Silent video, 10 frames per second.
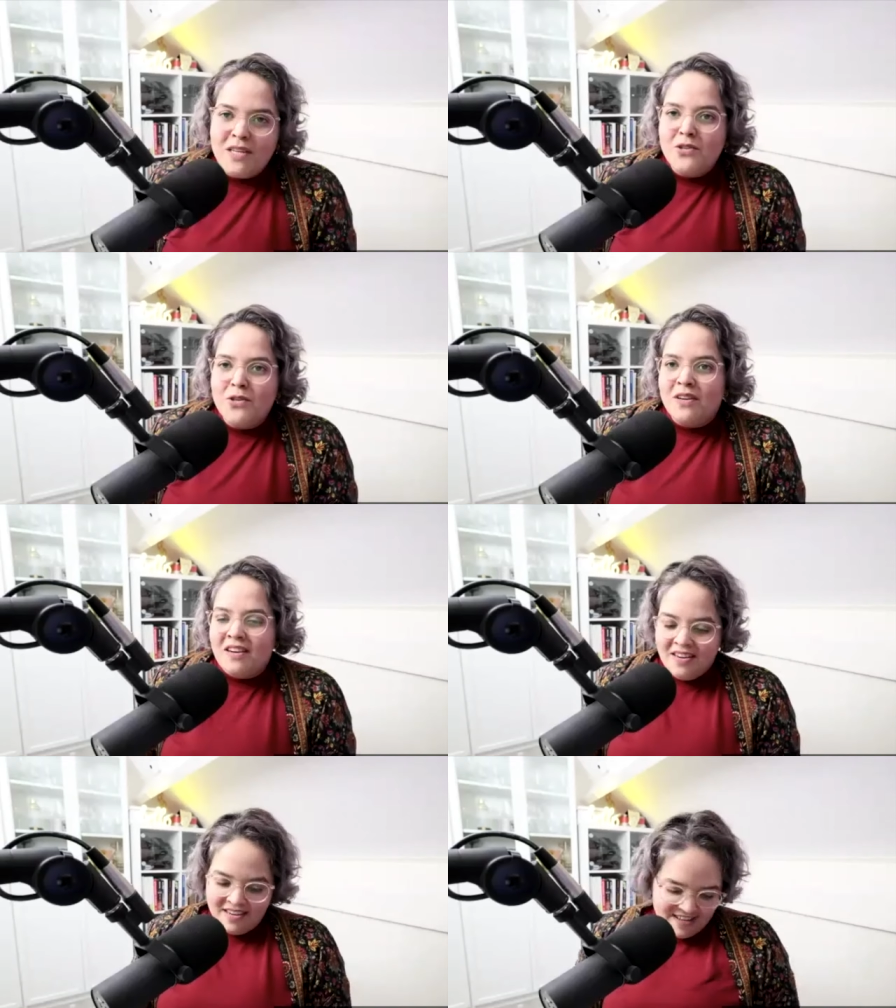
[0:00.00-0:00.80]
is your
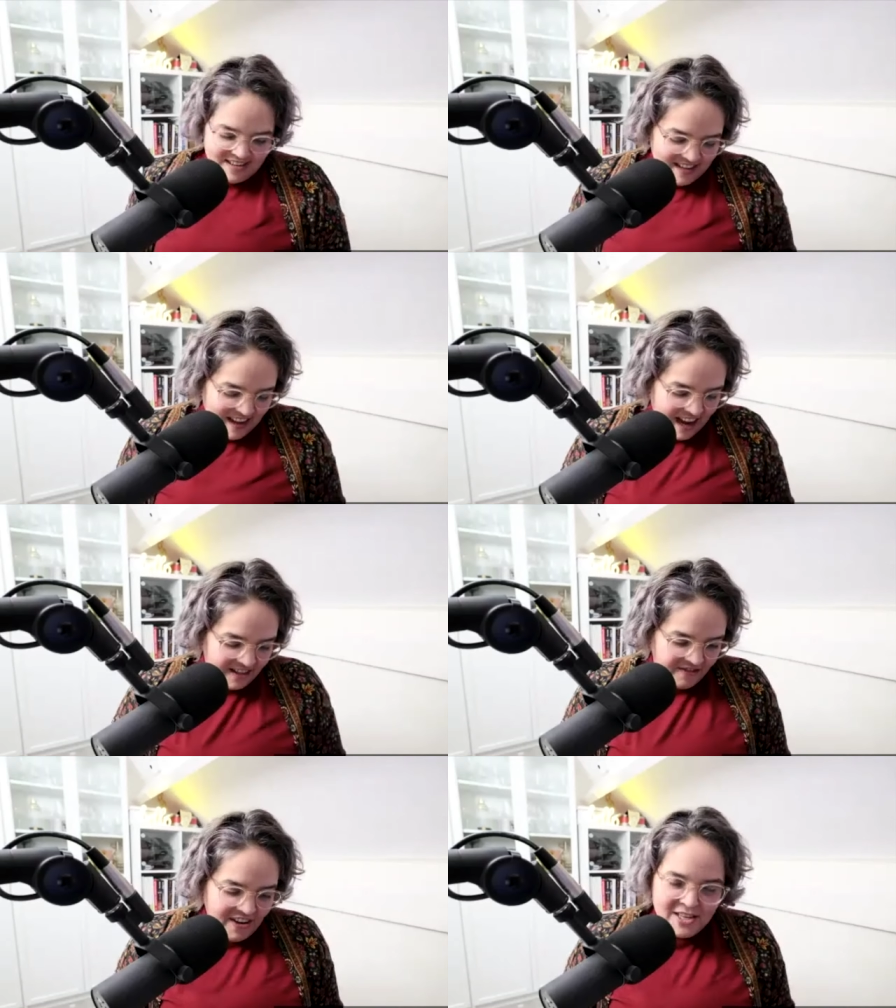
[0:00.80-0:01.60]
uh,
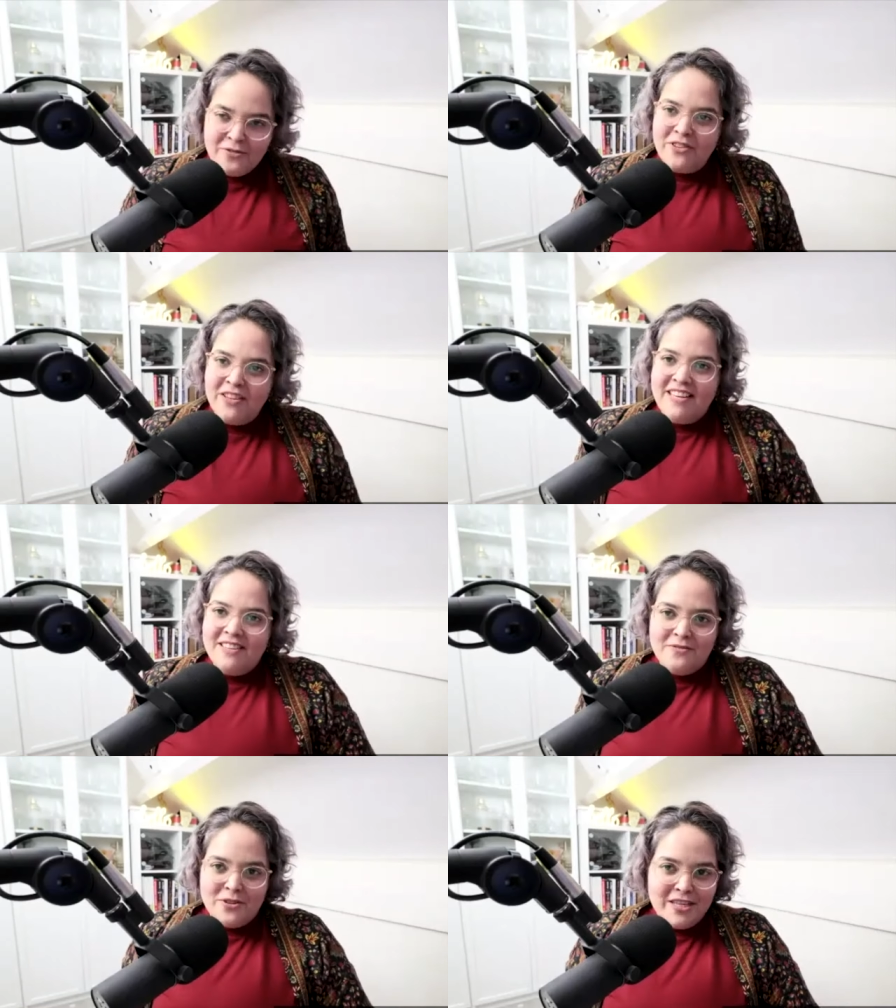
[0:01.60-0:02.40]
advice for
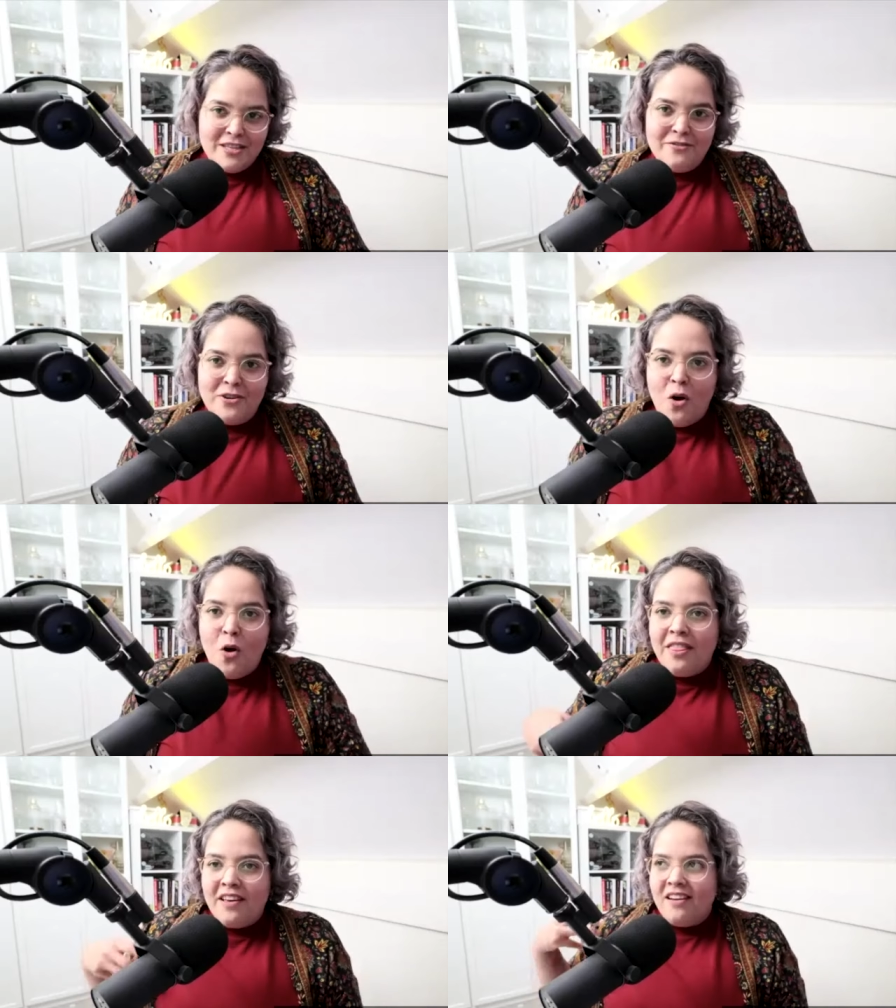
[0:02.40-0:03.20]
this, for this, for
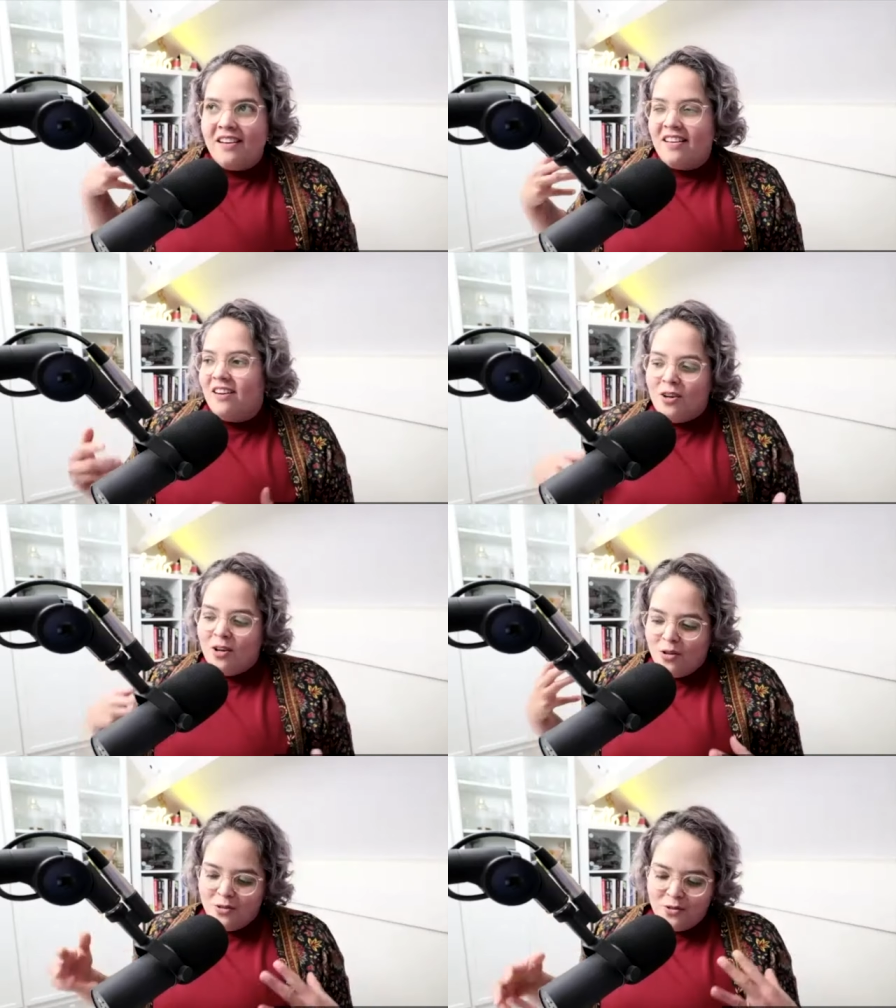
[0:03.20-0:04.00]
all the, all,
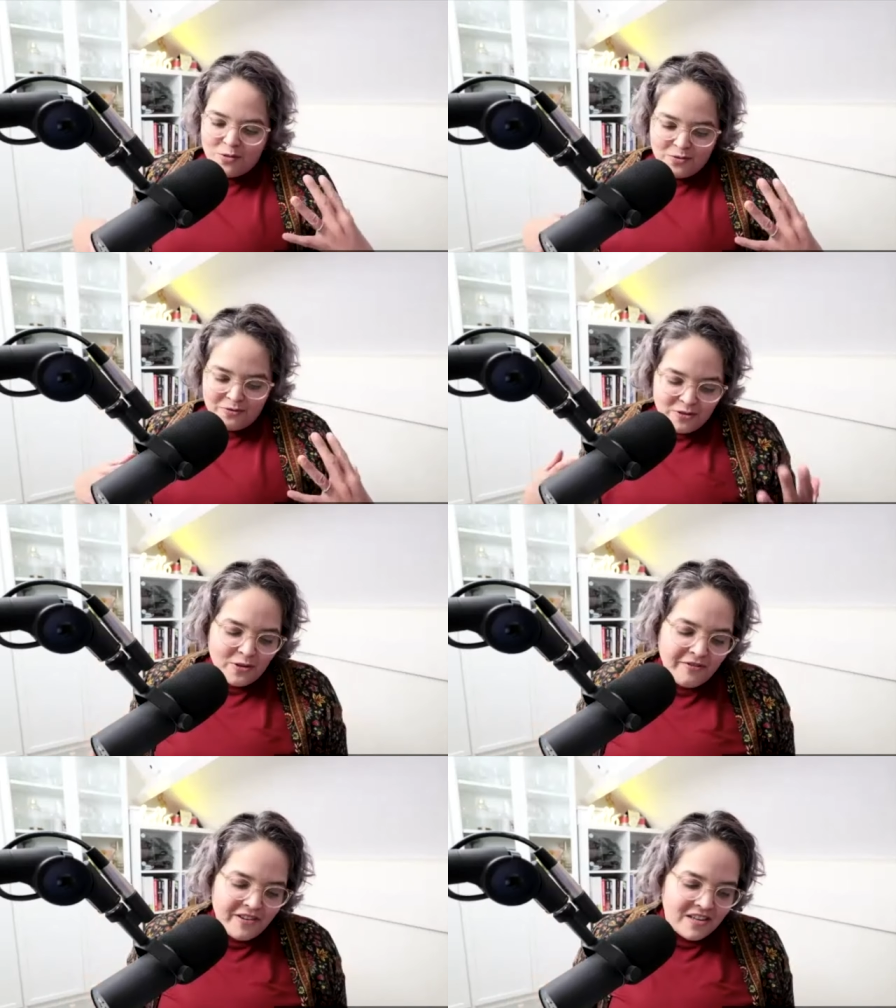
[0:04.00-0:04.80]
all those
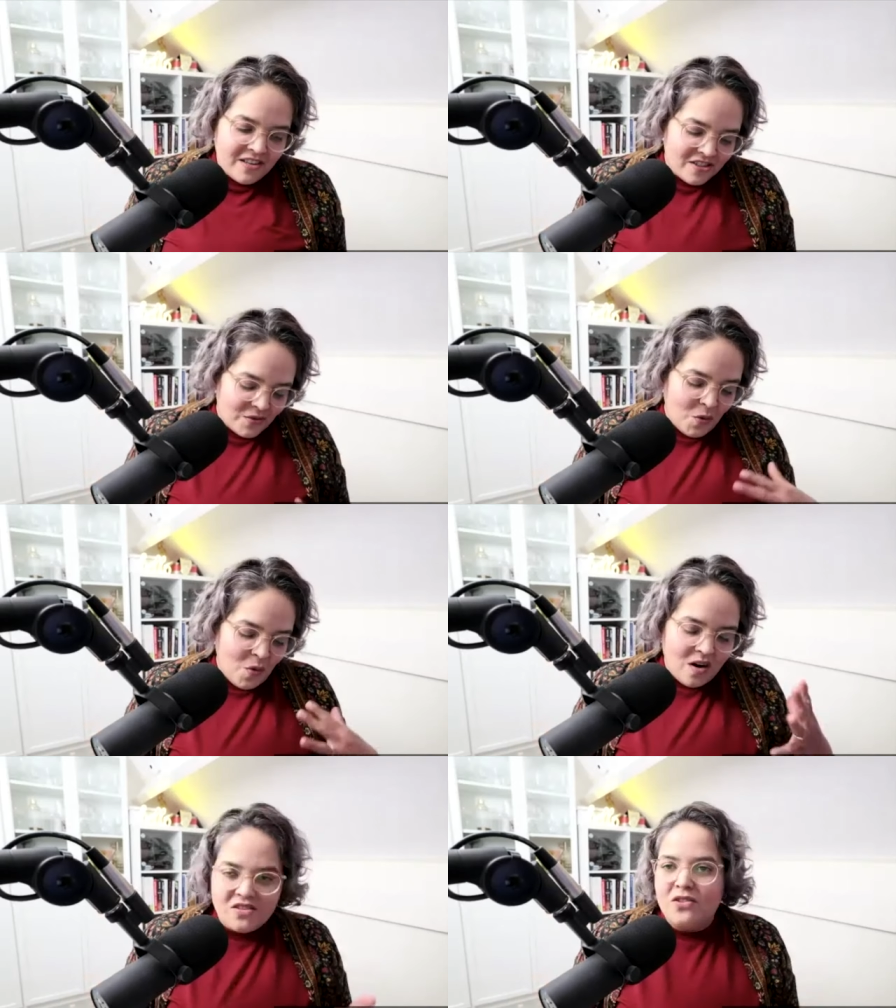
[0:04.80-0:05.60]
photographers who
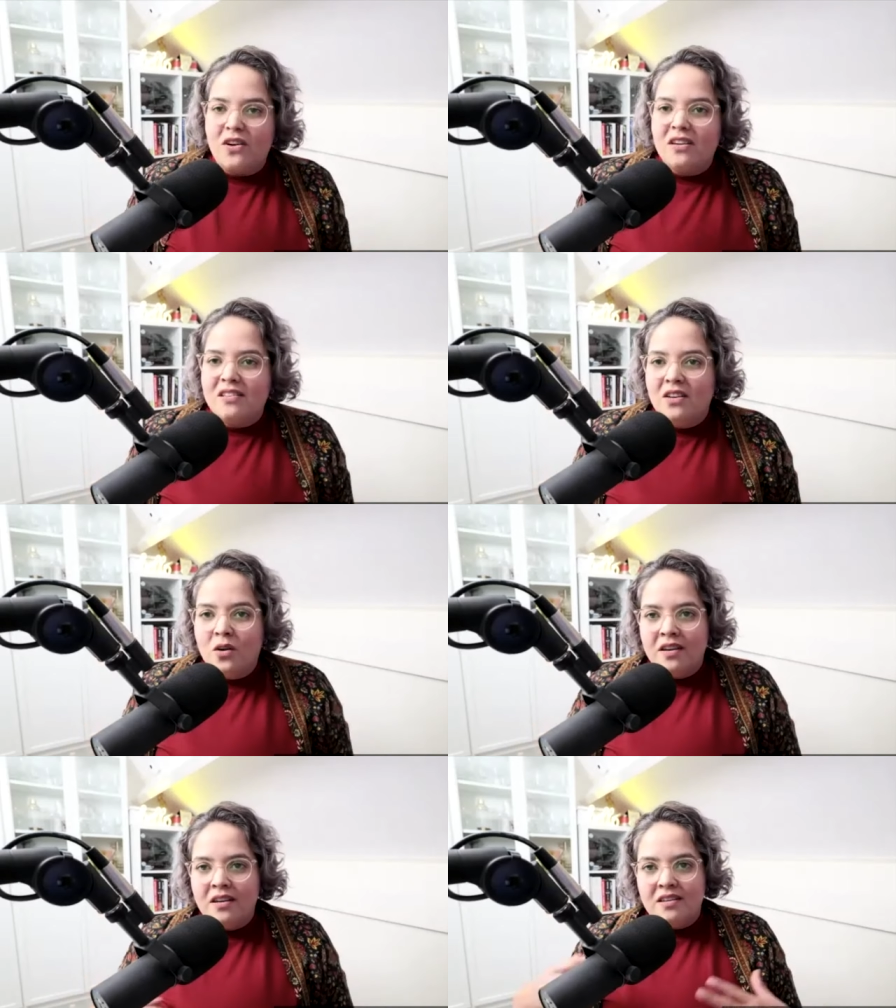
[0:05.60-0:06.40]
are starting
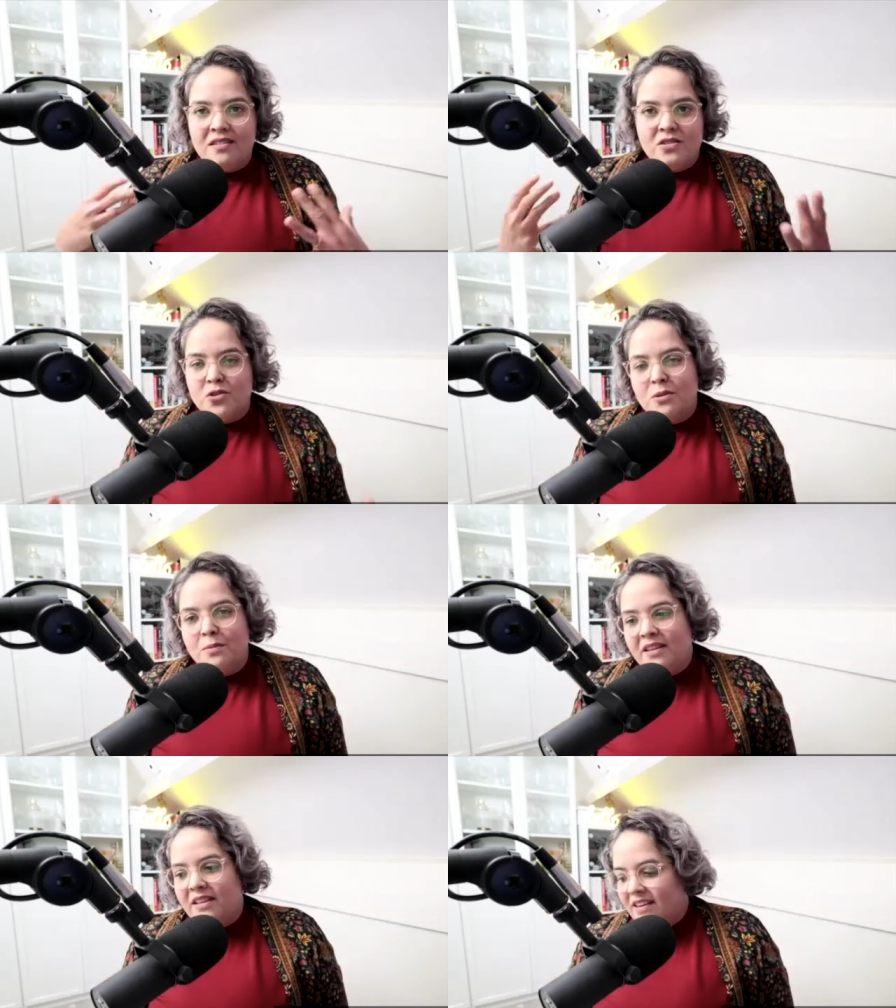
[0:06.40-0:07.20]
on a social
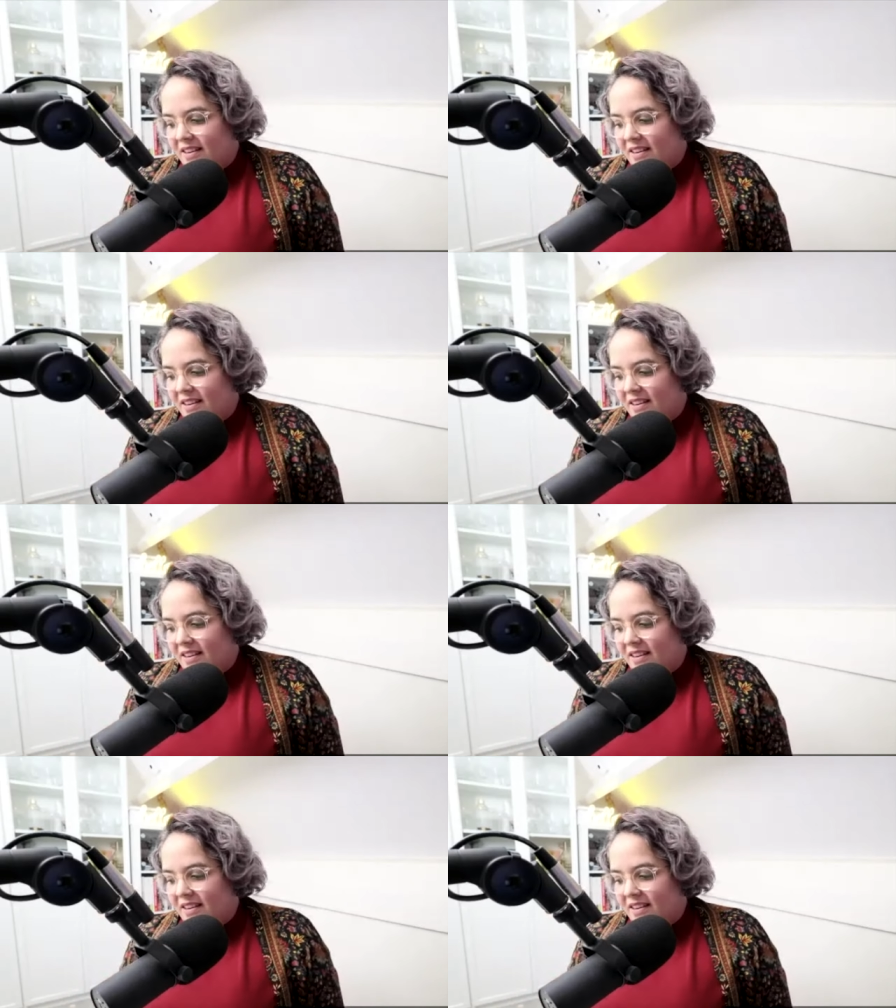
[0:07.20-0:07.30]
media,